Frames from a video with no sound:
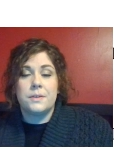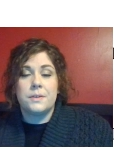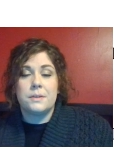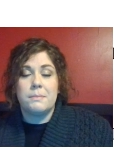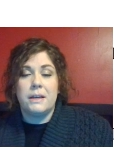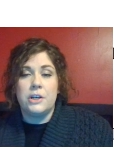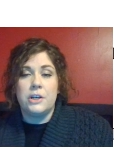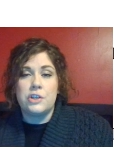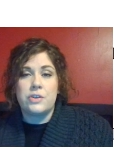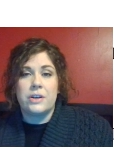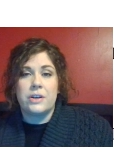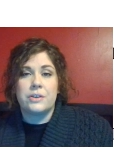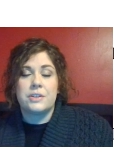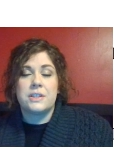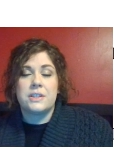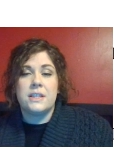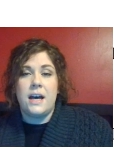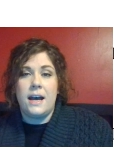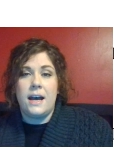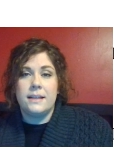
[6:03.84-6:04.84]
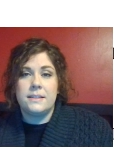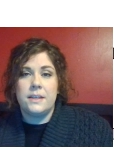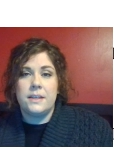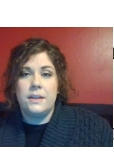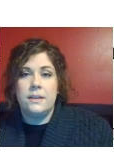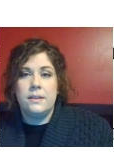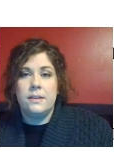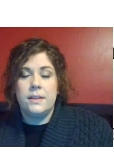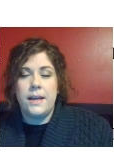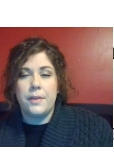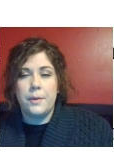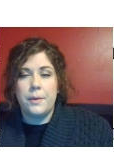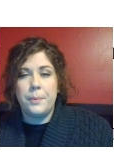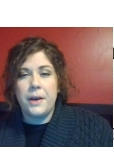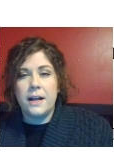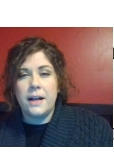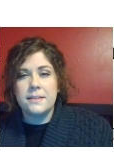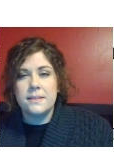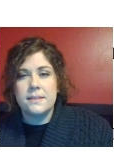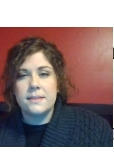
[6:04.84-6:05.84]
administrators thought. Now, the
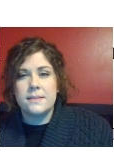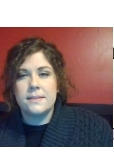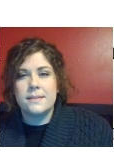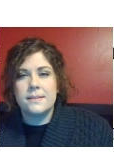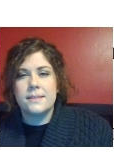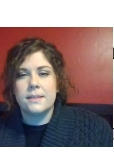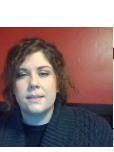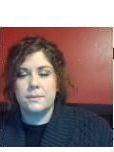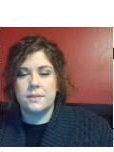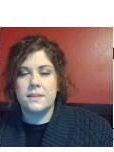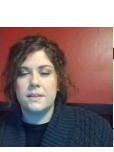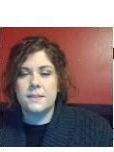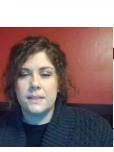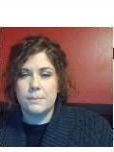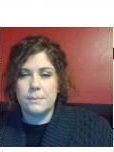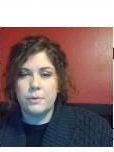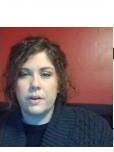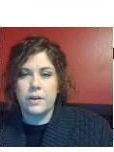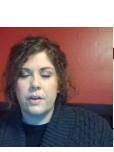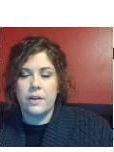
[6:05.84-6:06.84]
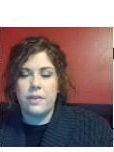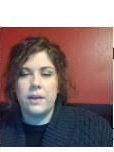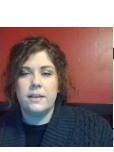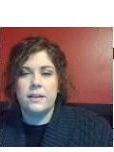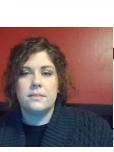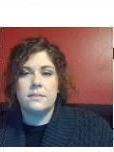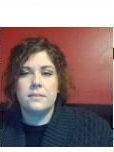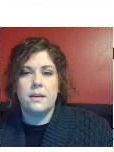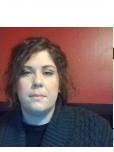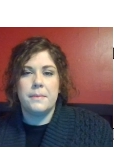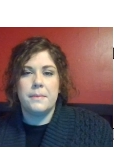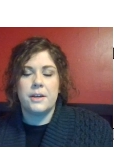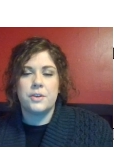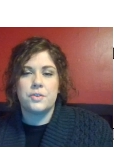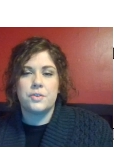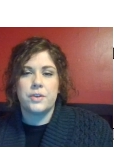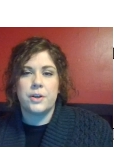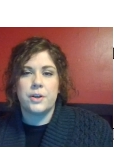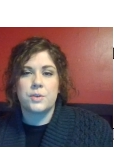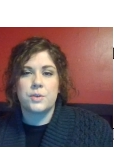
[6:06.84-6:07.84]
process is similar, that
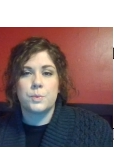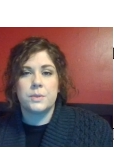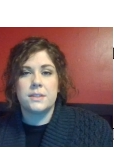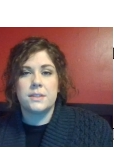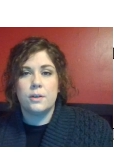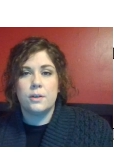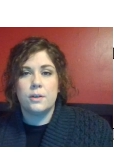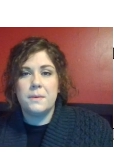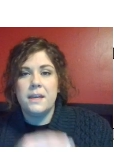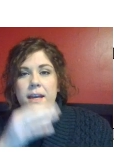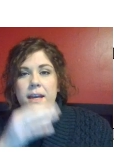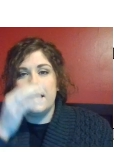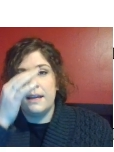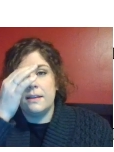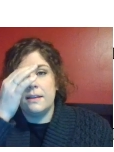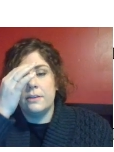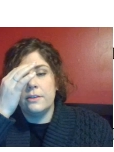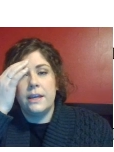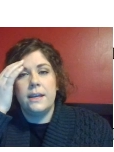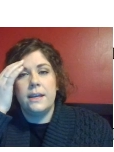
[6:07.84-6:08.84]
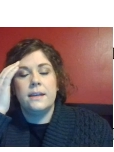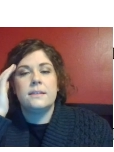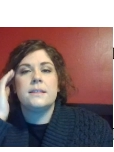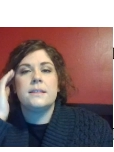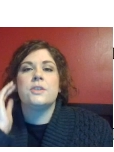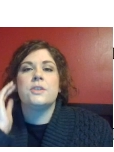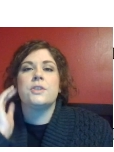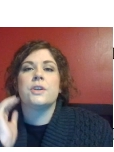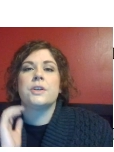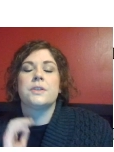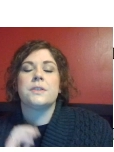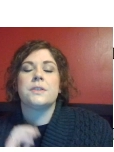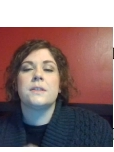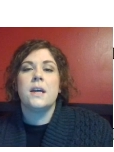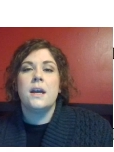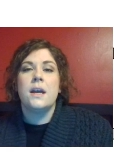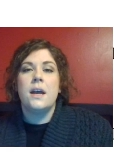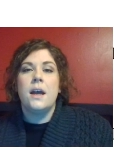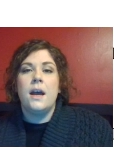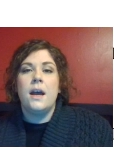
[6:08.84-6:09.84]
administrators will still be in looking at teachers'
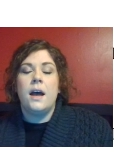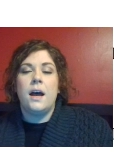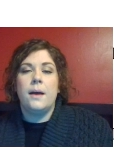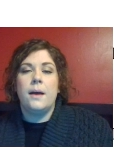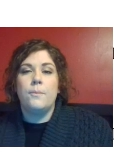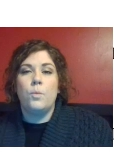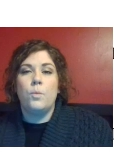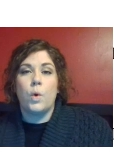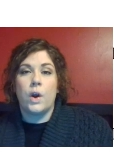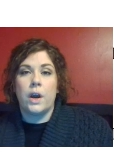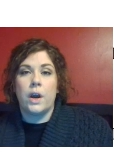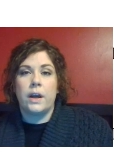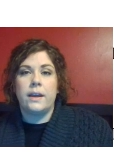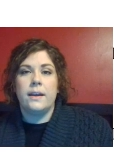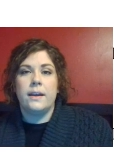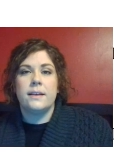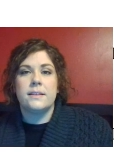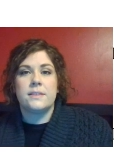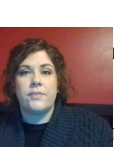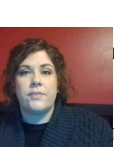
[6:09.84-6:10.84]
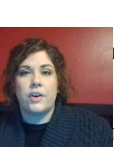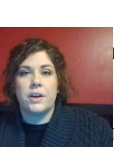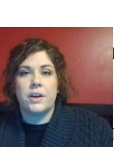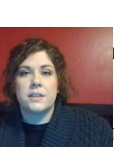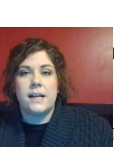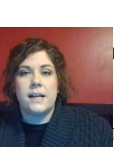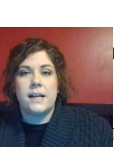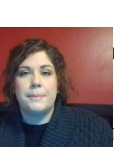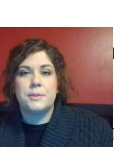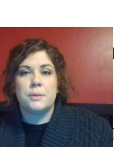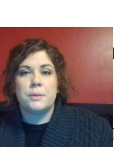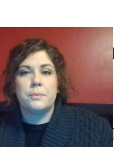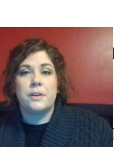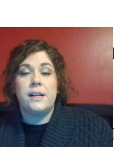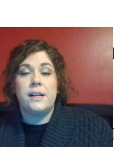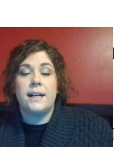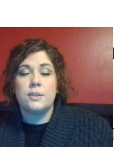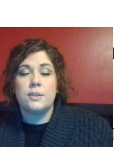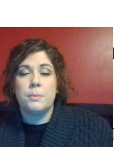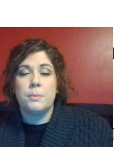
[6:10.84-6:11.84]
work as far as
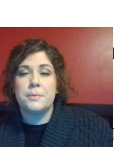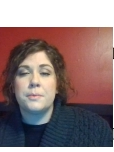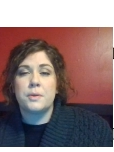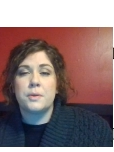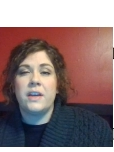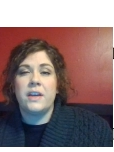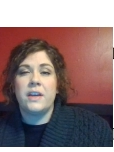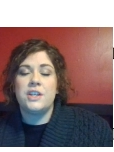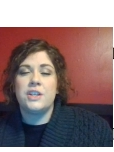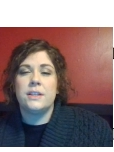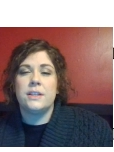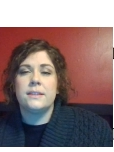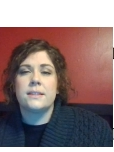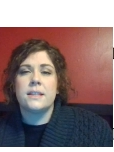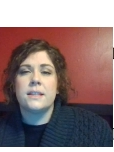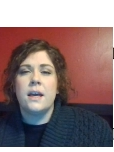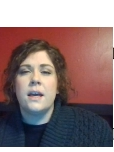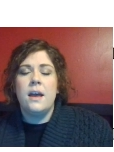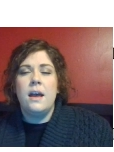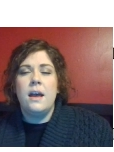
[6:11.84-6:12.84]
classroom observations,